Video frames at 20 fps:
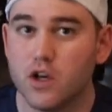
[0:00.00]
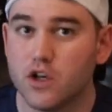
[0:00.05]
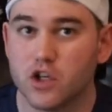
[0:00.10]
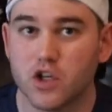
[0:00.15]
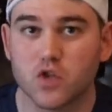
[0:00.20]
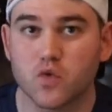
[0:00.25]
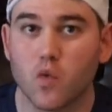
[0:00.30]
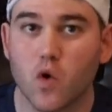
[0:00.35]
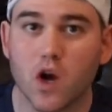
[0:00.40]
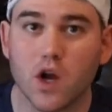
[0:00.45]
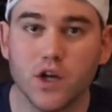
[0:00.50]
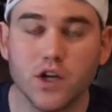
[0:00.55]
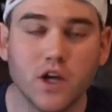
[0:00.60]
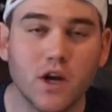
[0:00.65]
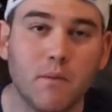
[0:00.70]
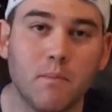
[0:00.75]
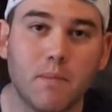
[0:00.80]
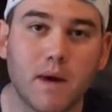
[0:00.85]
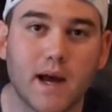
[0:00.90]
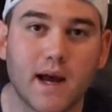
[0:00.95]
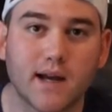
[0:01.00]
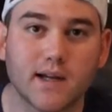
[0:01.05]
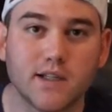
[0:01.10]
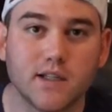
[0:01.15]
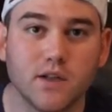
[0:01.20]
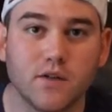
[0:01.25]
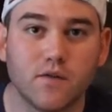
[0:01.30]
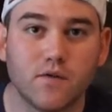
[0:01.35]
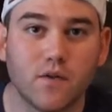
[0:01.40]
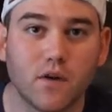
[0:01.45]
Just wanted to
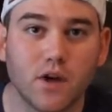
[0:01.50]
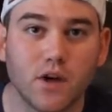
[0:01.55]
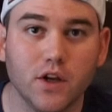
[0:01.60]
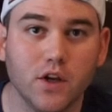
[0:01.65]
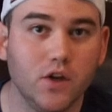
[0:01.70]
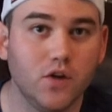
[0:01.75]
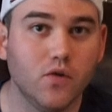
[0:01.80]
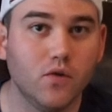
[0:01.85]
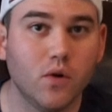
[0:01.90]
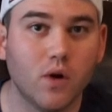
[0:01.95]
unbox it in front of you.